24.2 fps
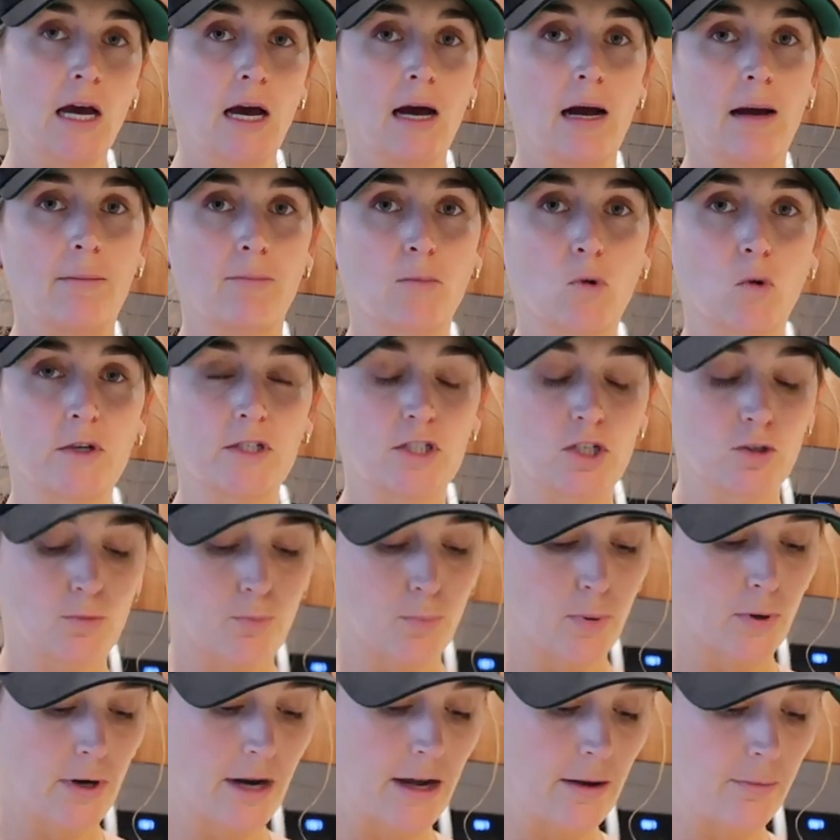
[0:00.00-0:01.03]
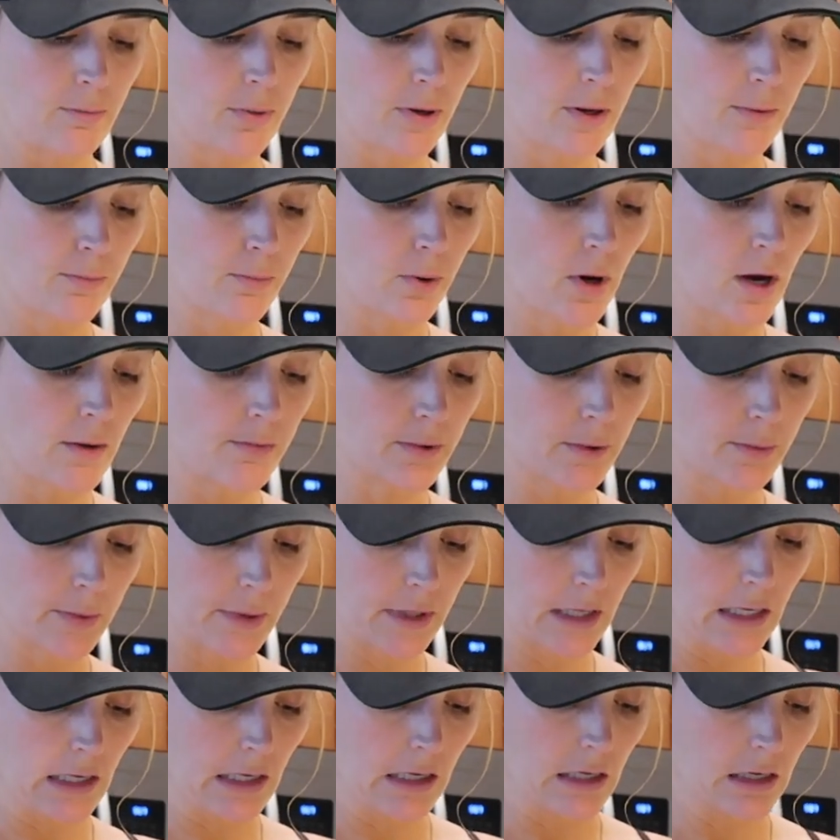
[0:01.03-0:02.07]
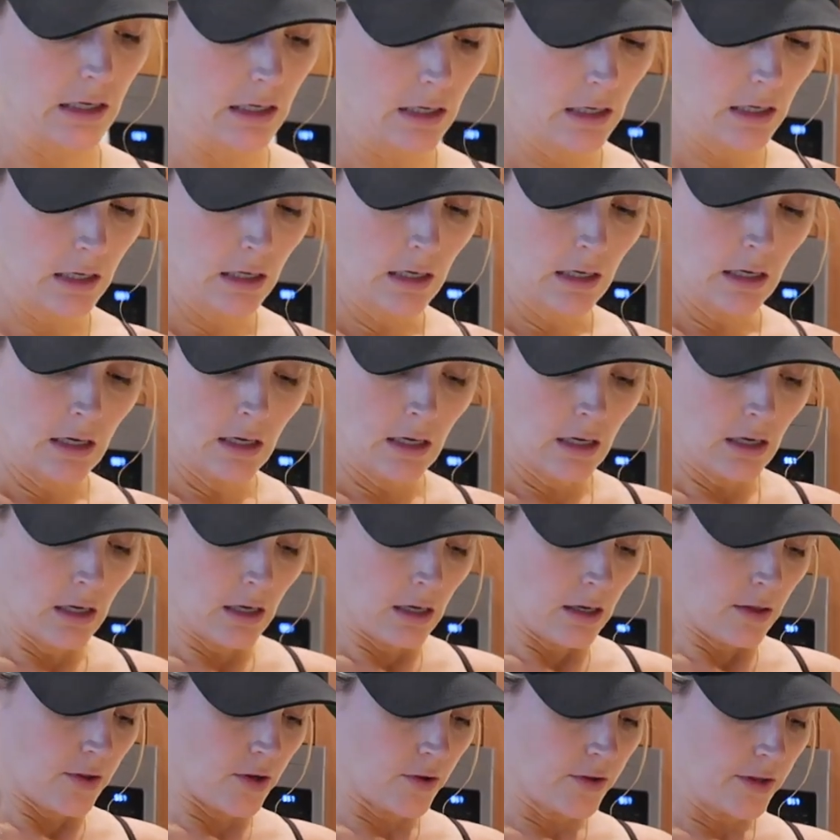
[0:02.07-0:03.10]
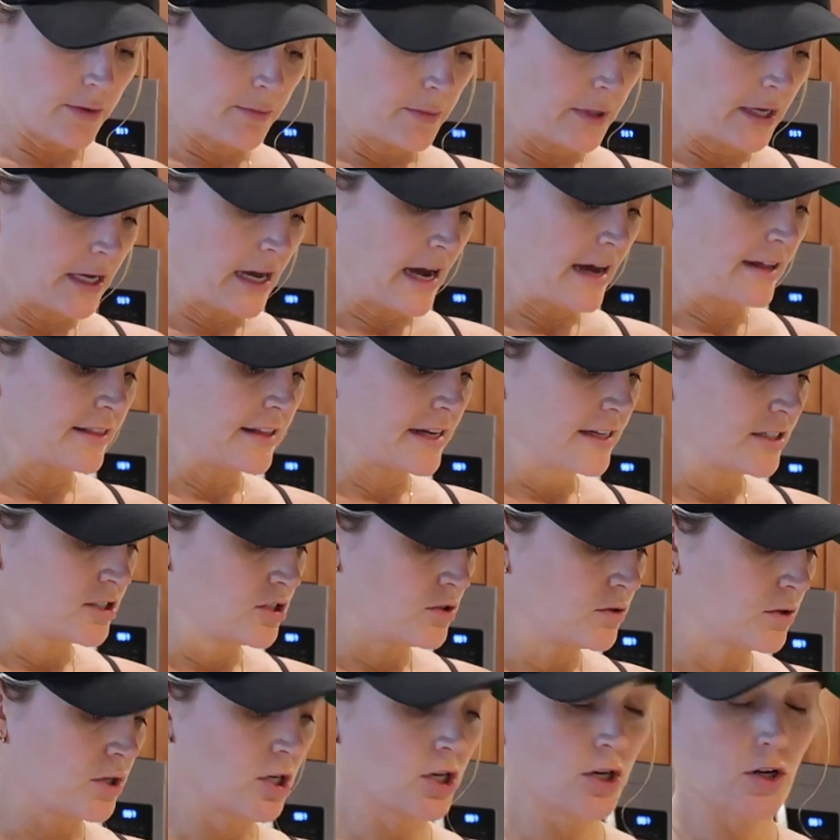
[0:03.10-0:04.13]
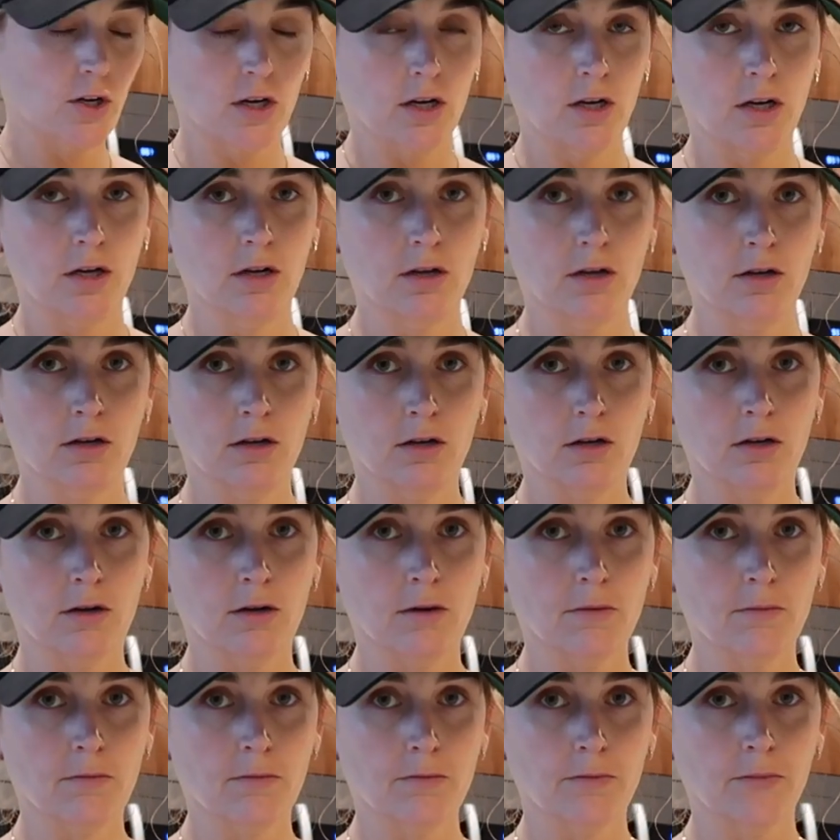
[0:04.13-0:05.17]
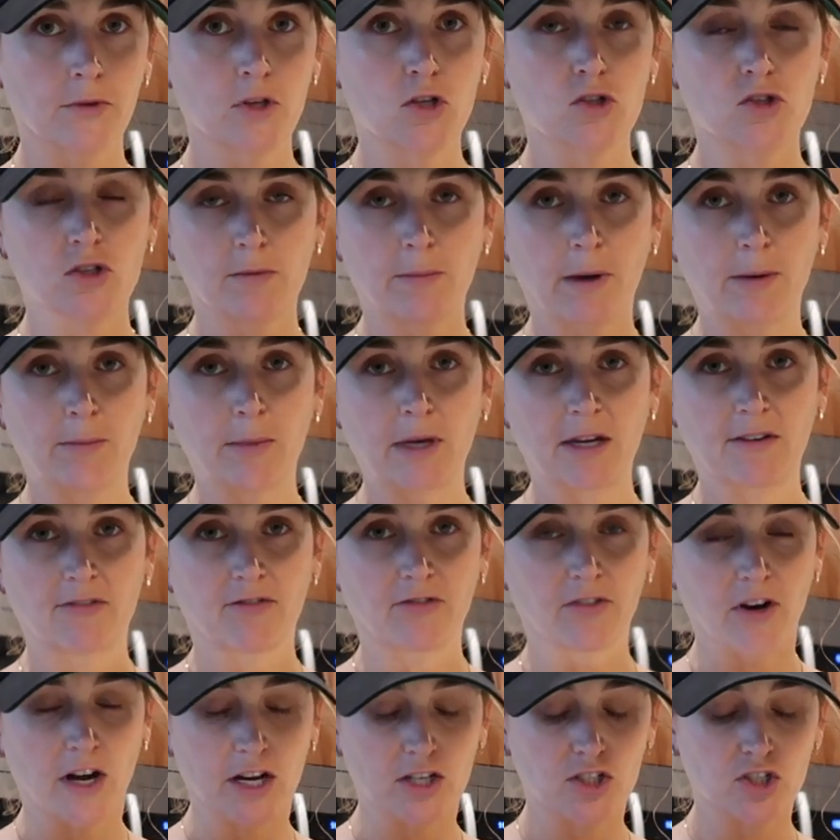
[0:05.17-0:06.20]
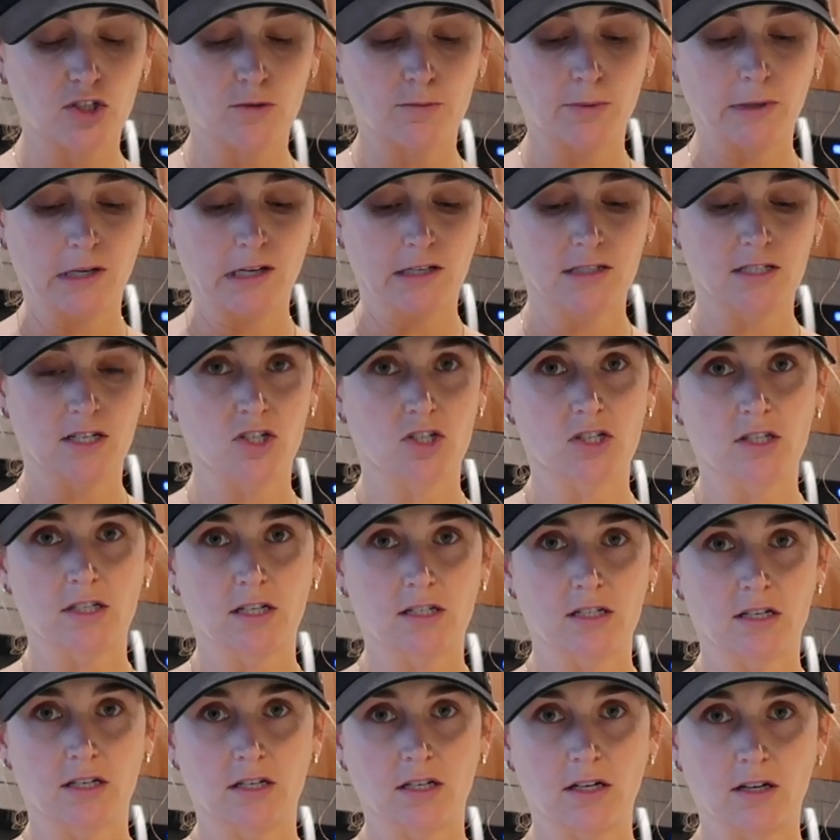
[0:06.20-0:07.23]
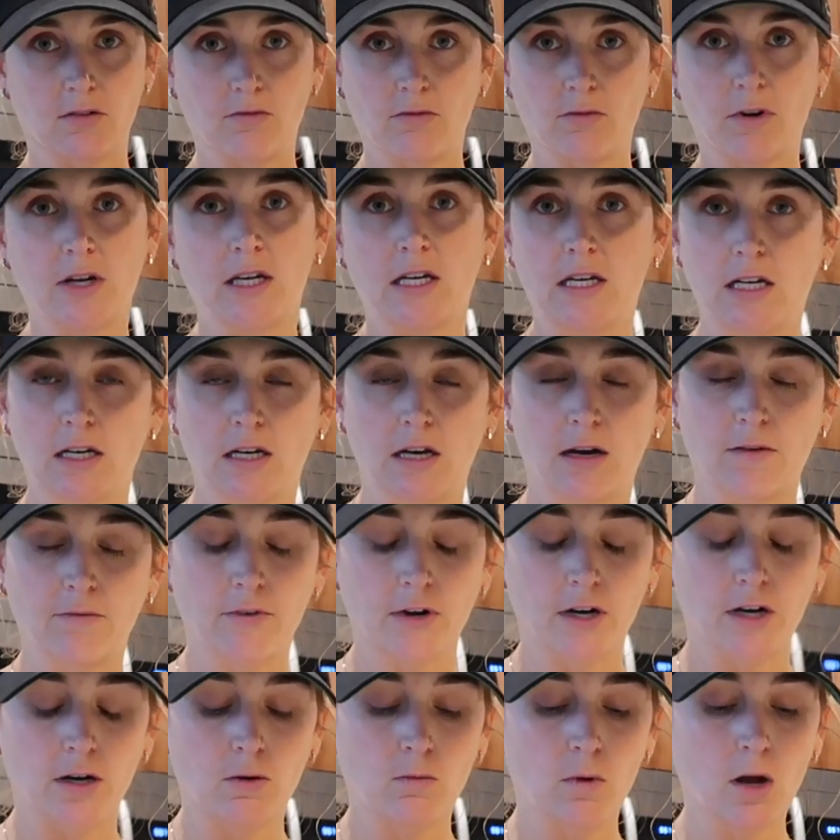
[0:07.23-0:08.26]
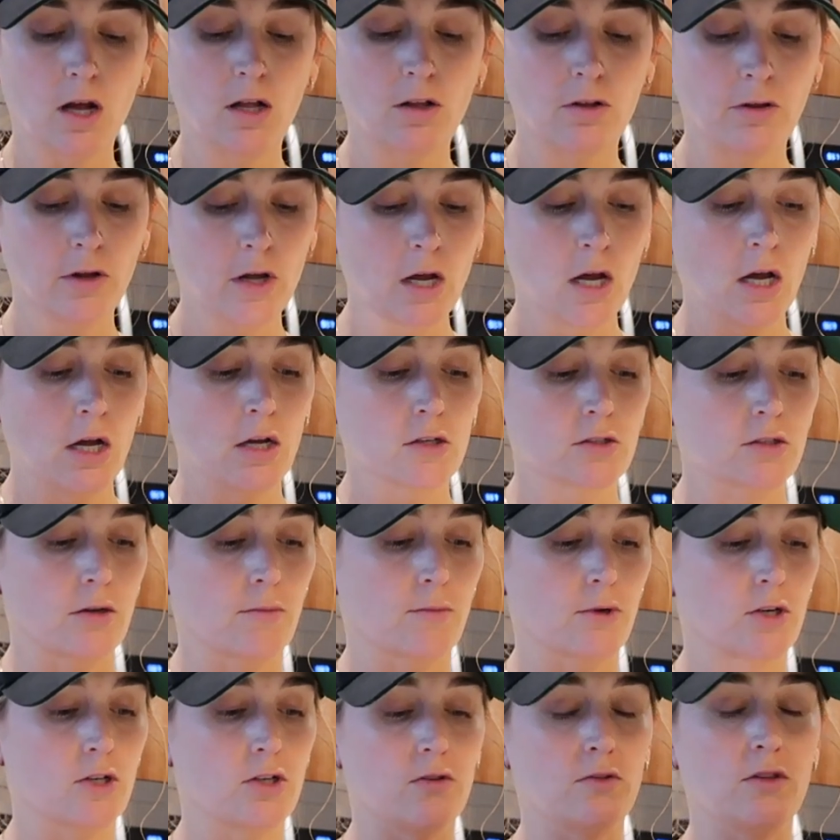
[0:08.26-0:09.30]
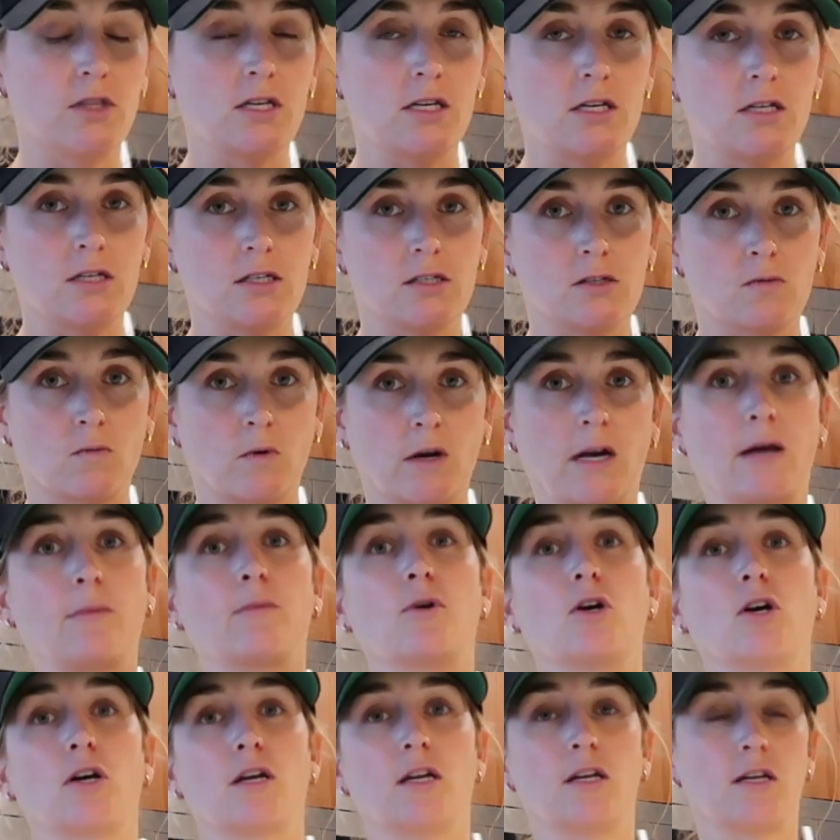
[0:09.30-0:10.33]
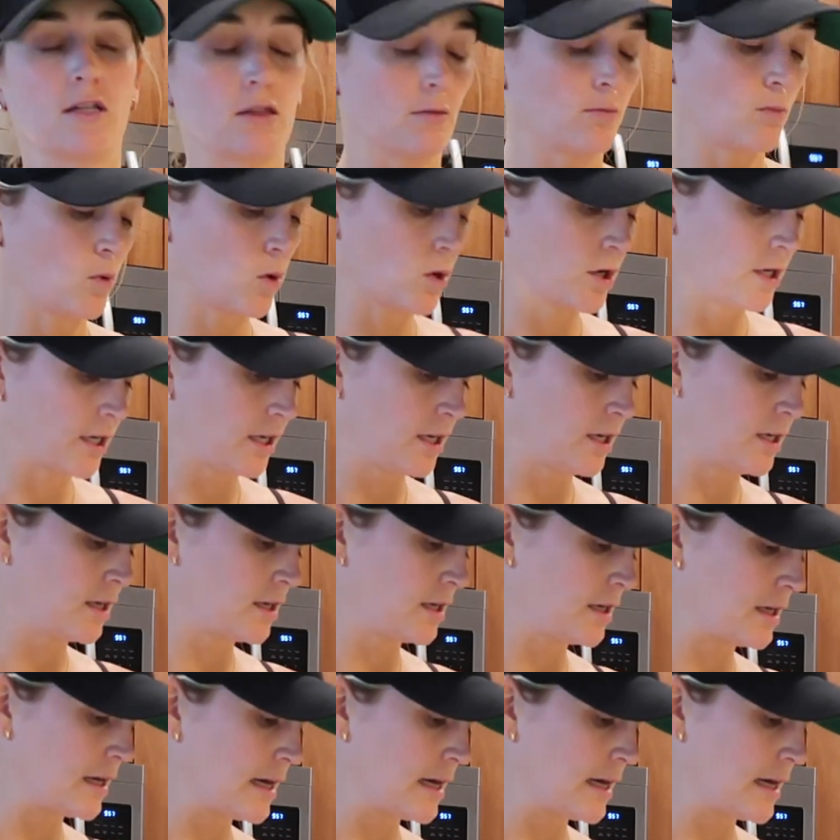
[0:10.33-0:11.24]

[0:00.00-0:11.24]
I'm going to prep probably, the only meat I like to cook, usually my meat fresh because it just doesn't heat up very well. So I'm gonna do these when I'm cooking in the morning.